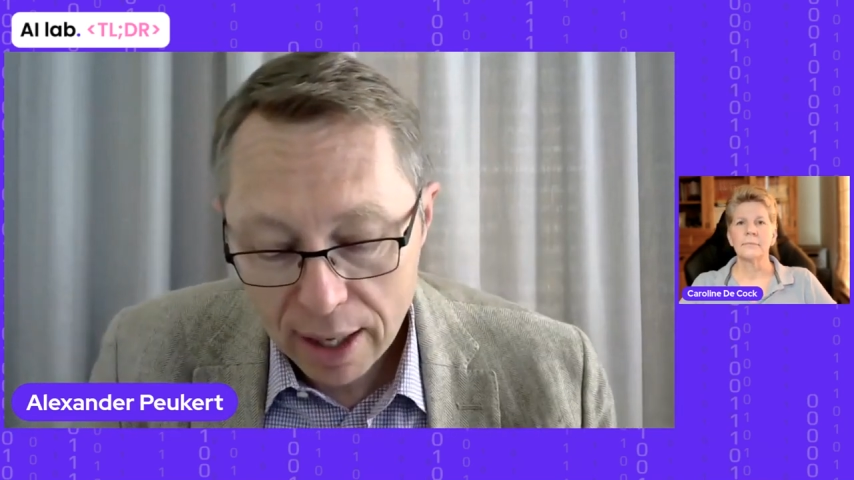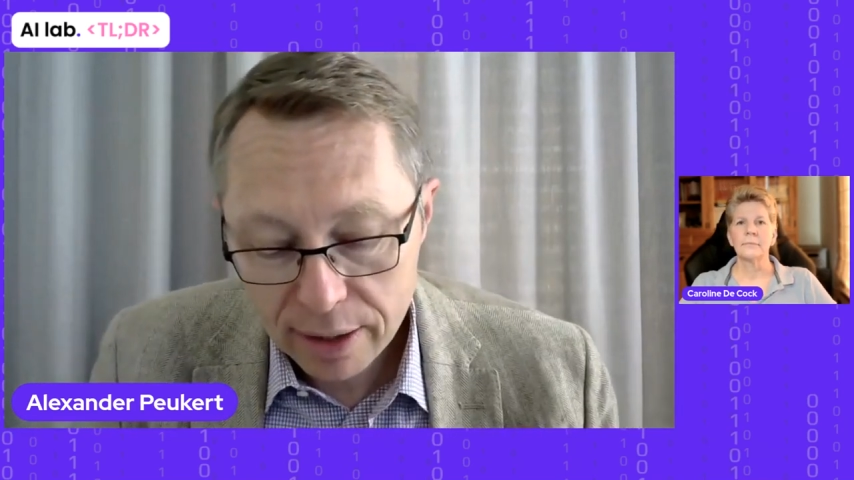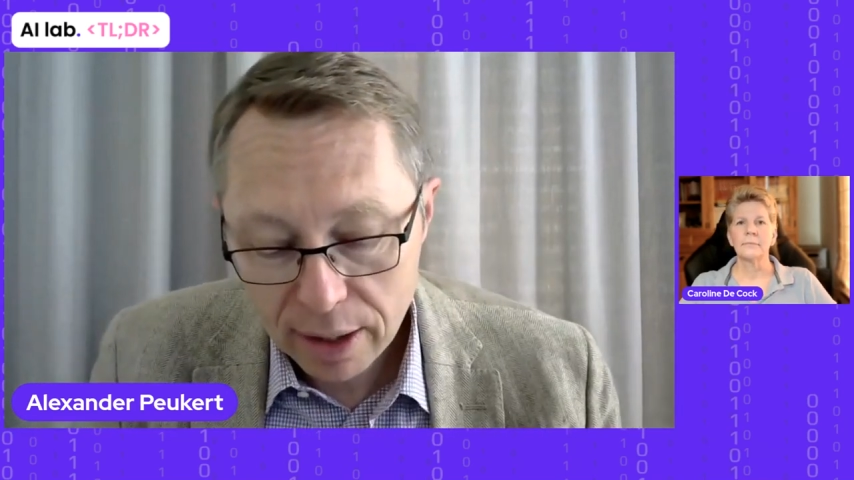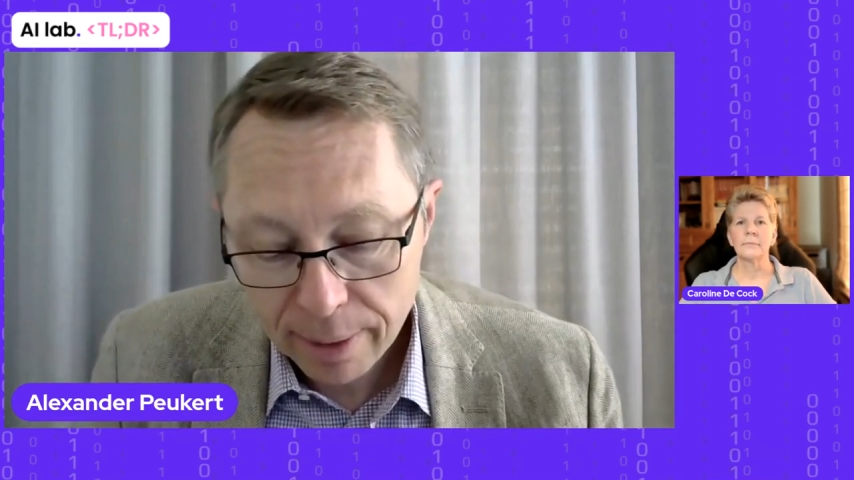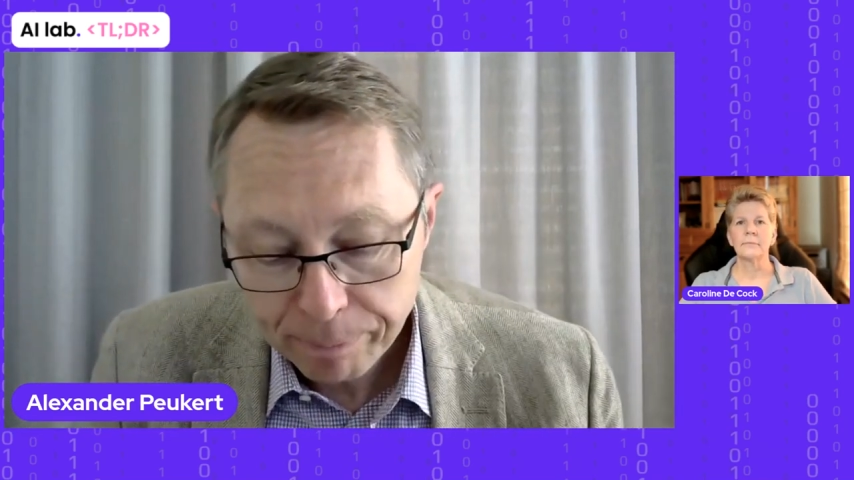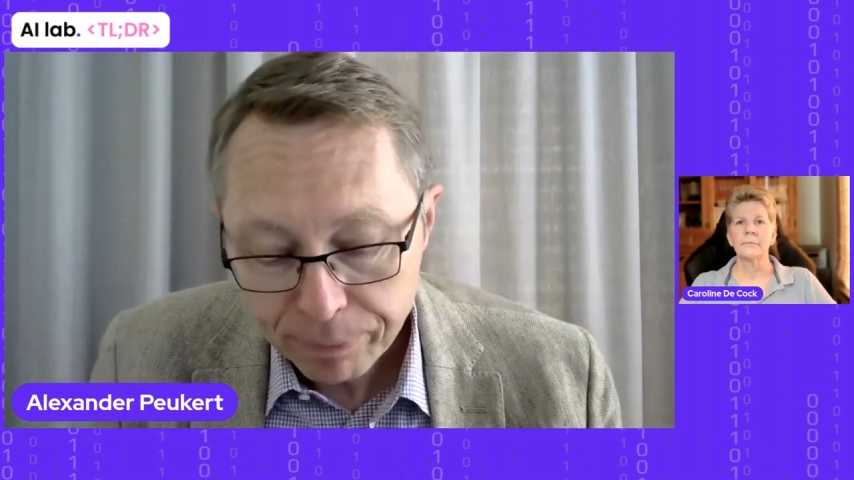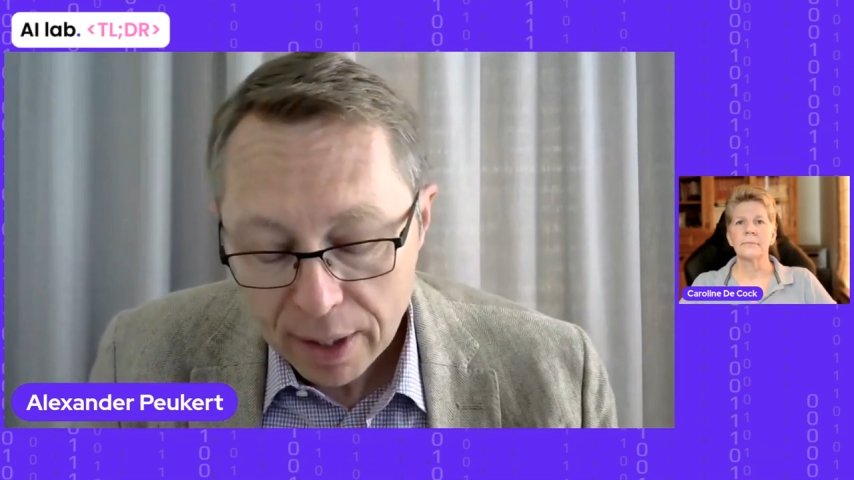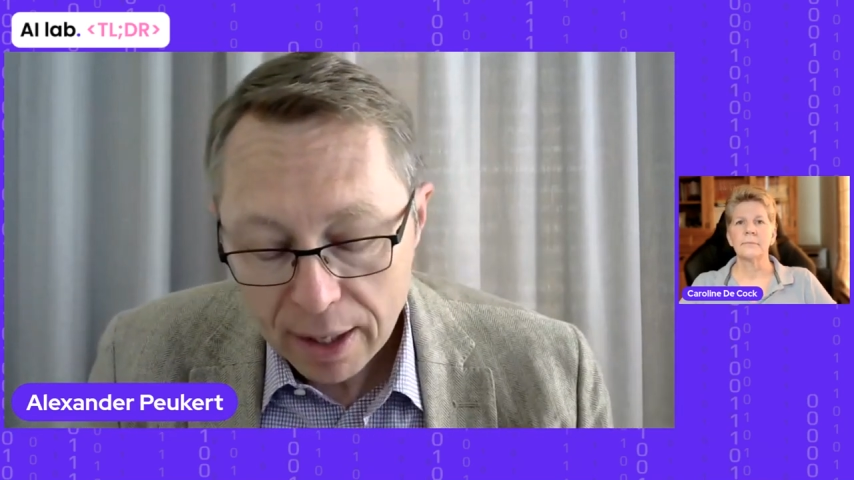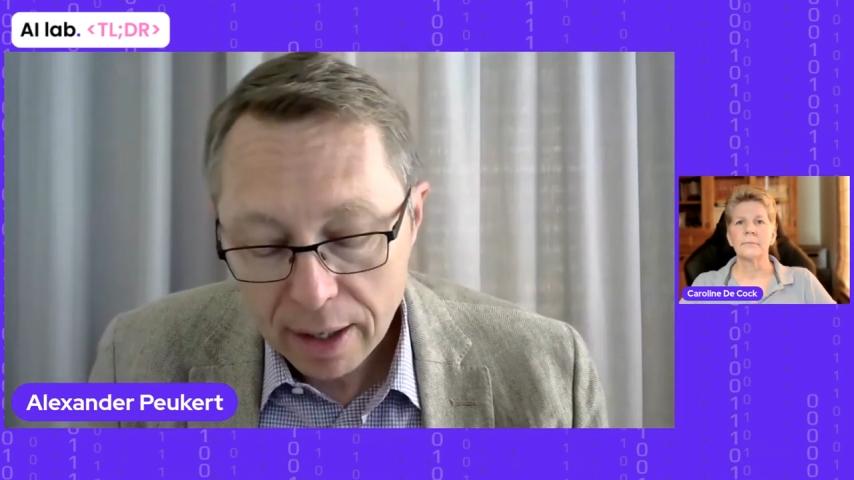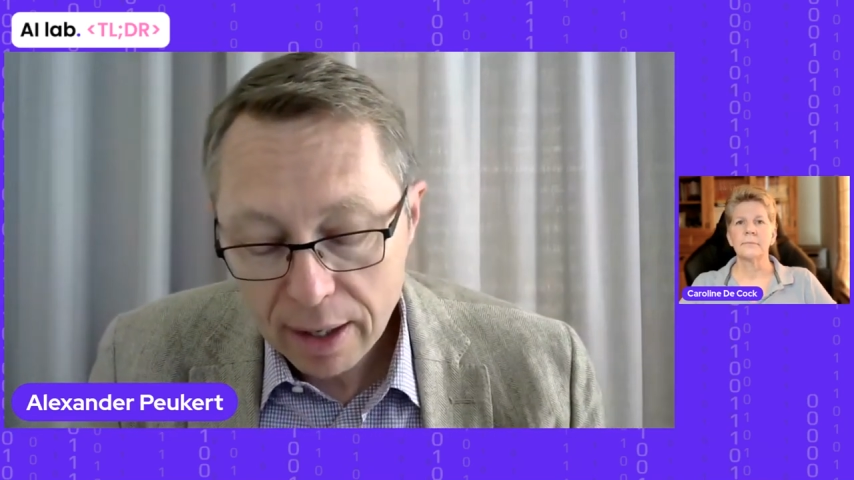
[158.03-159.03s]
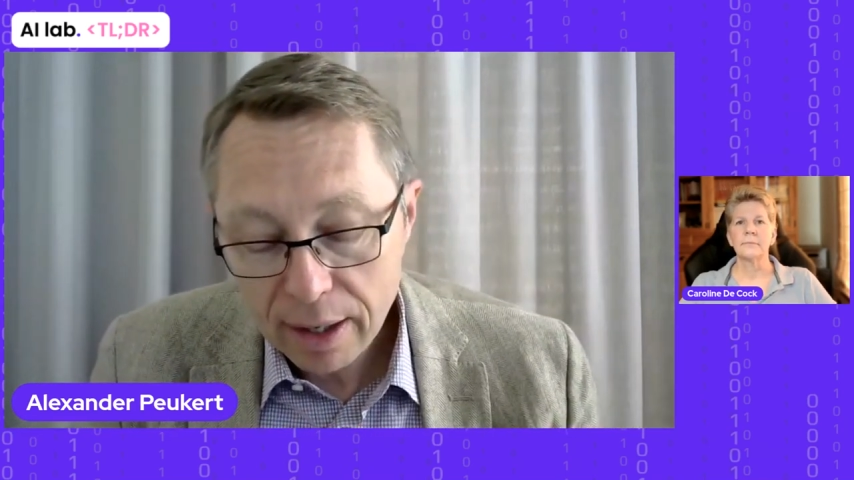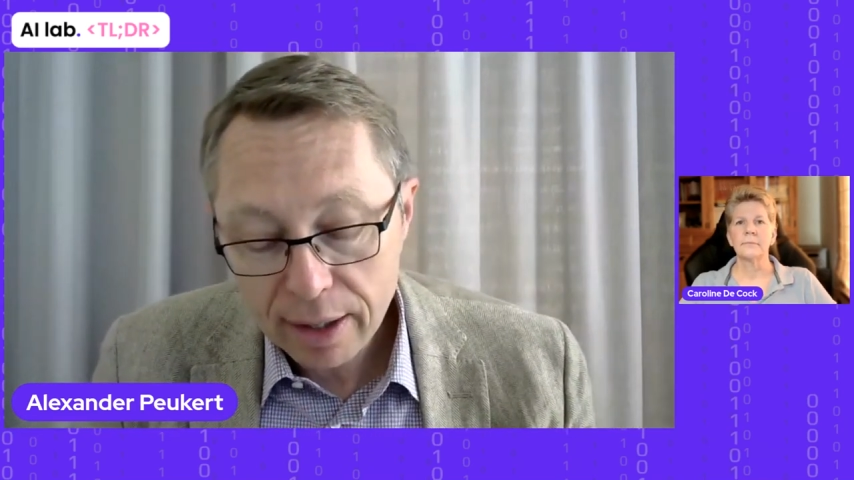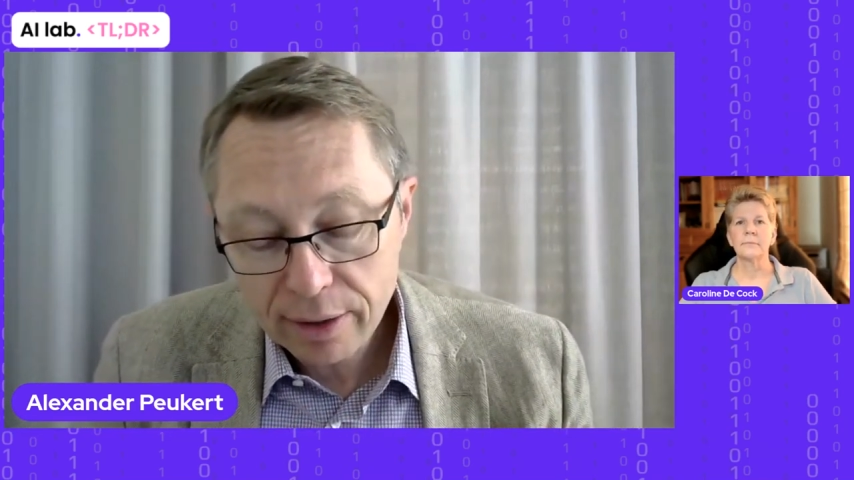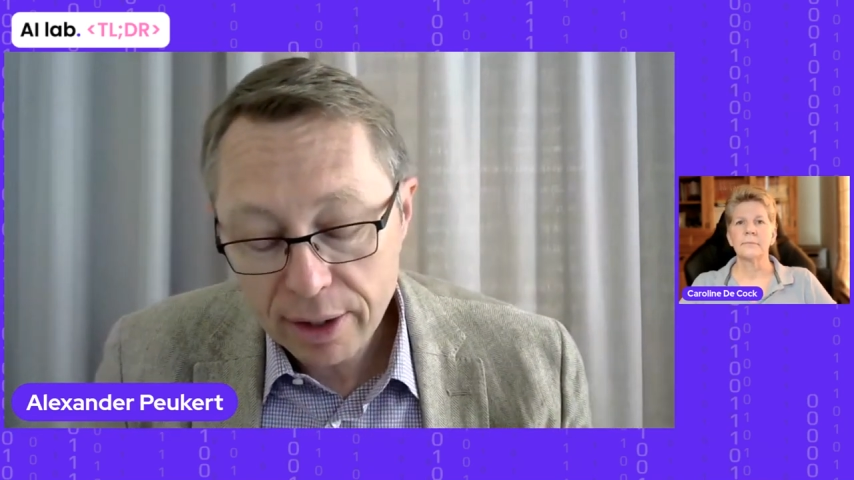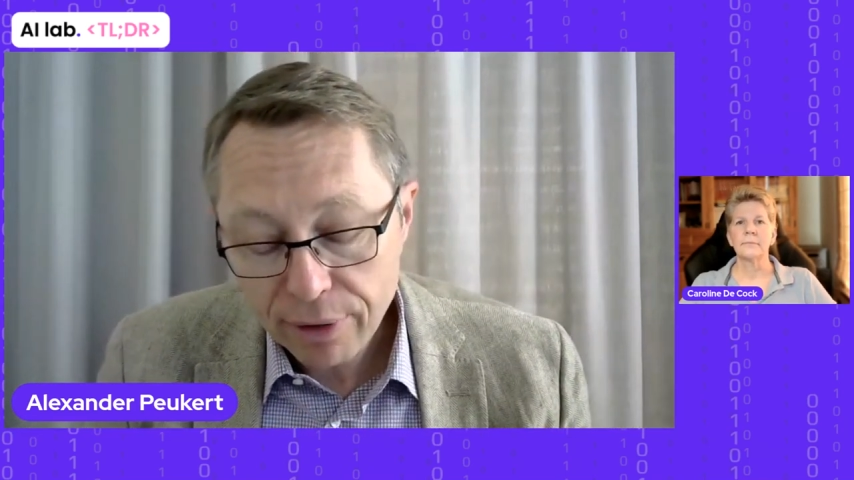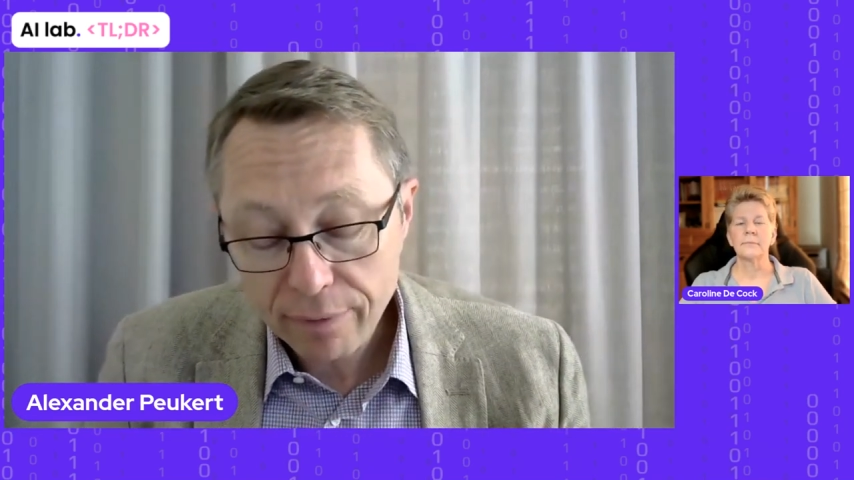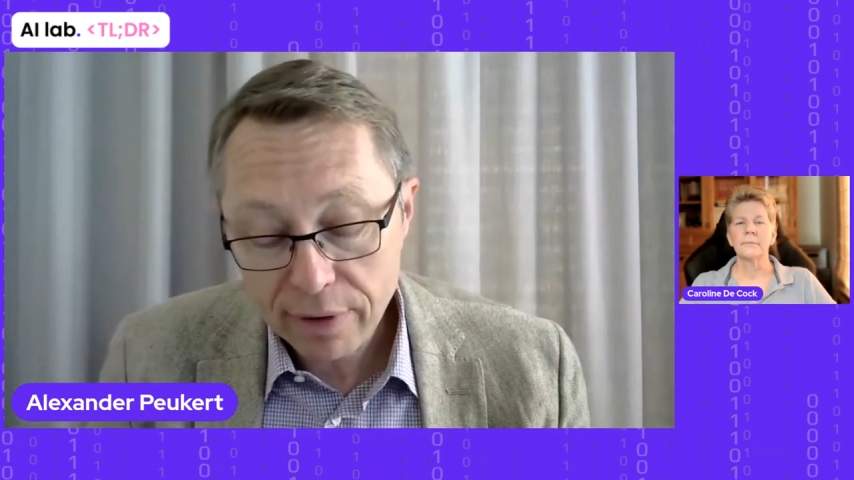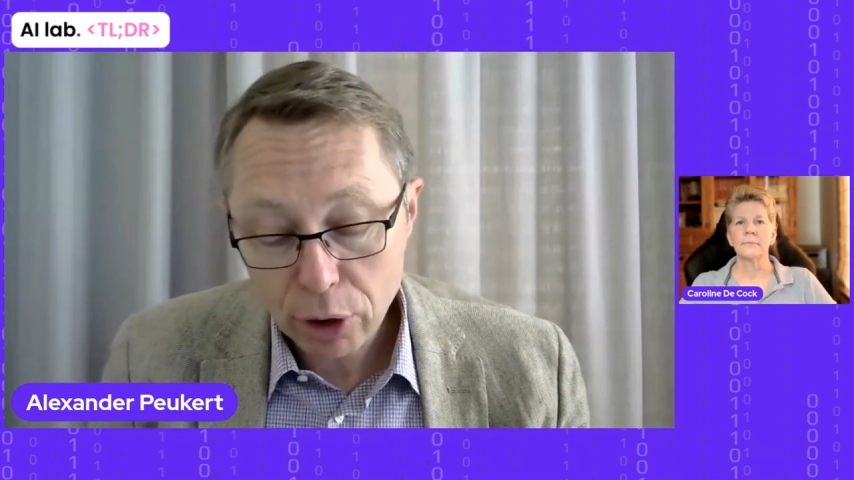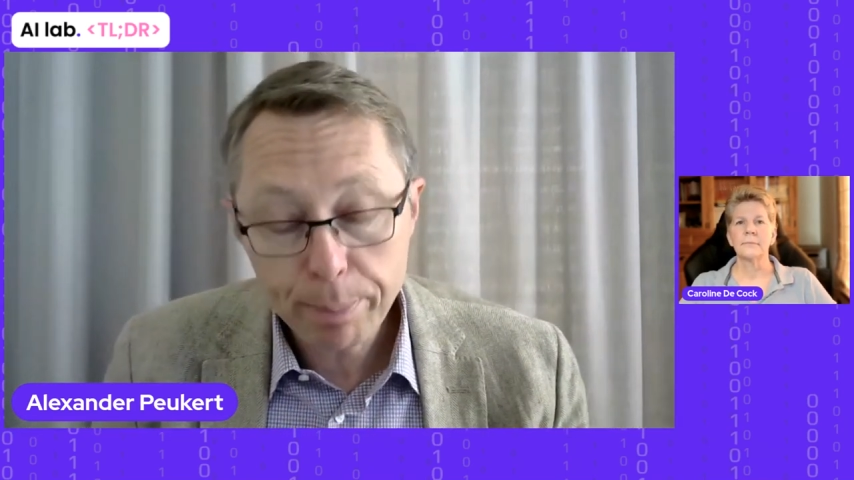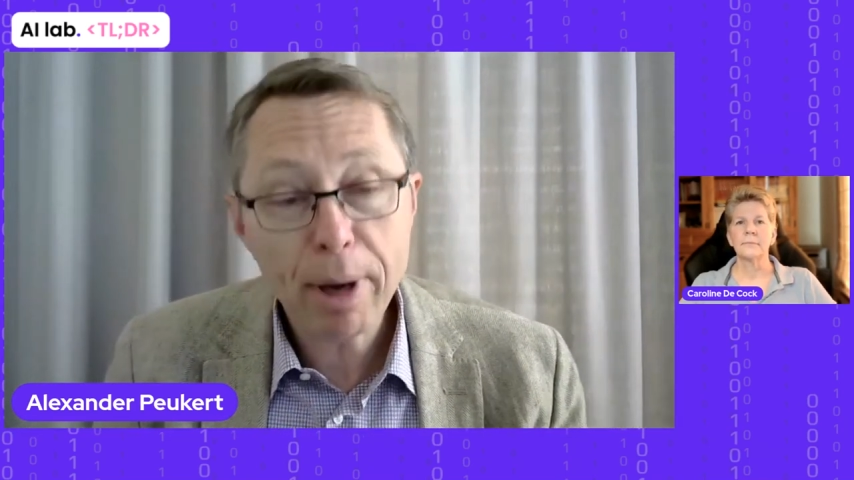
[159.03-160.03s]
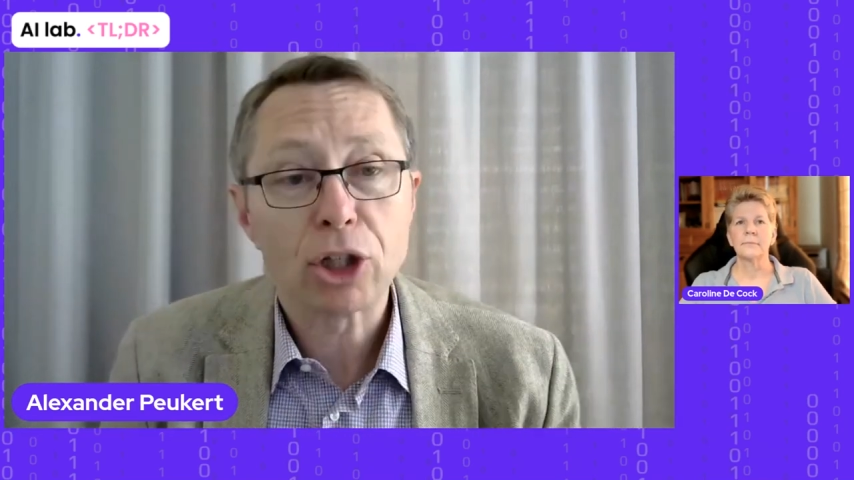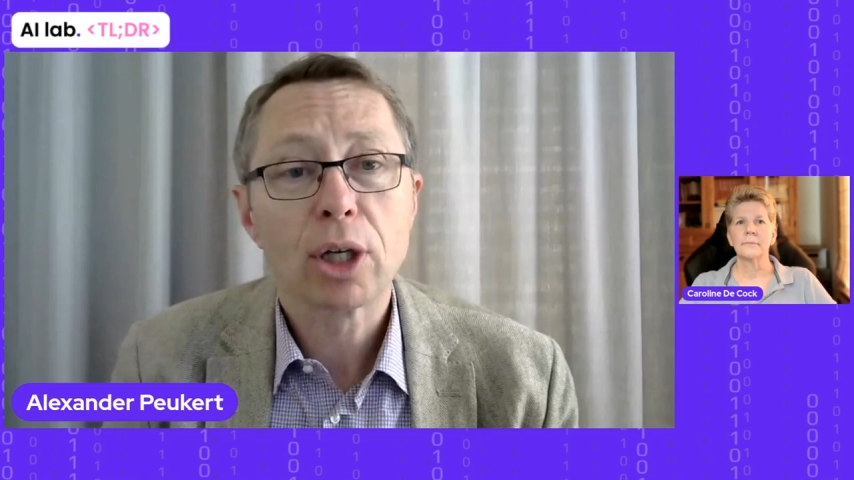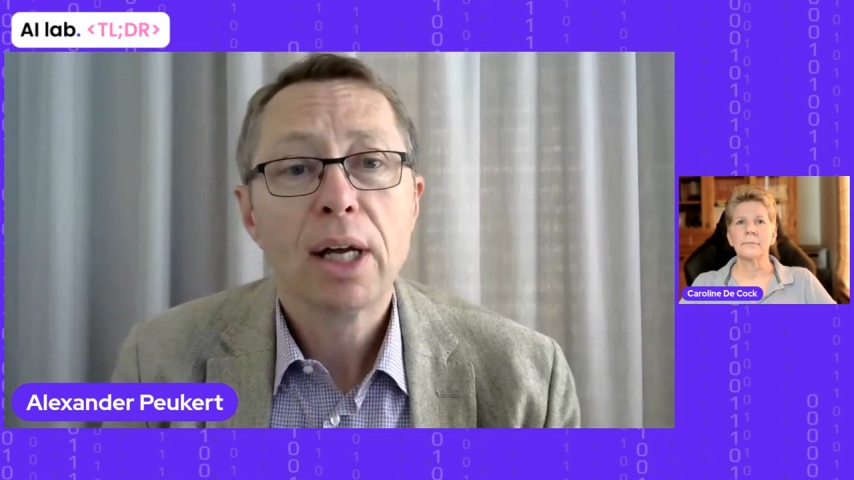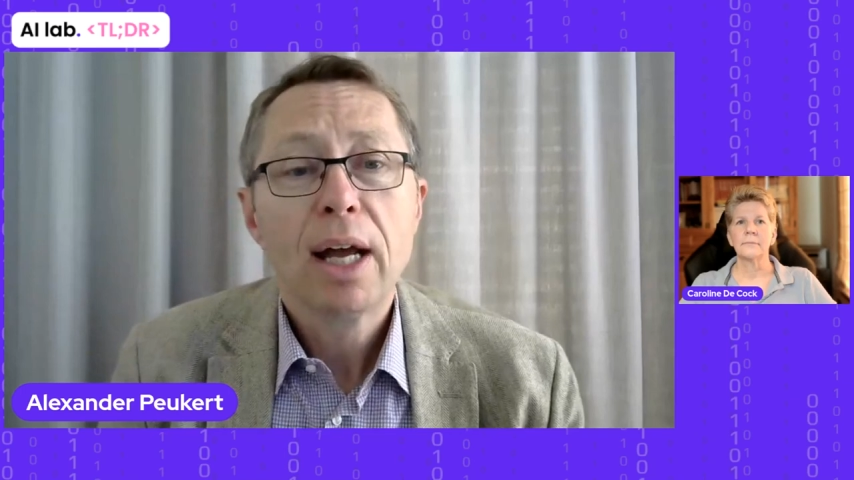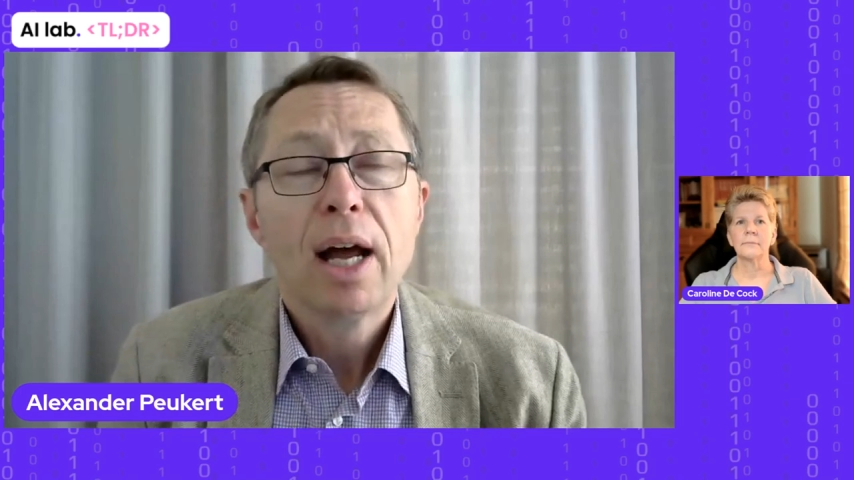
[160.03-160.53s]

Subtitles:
other differ very much.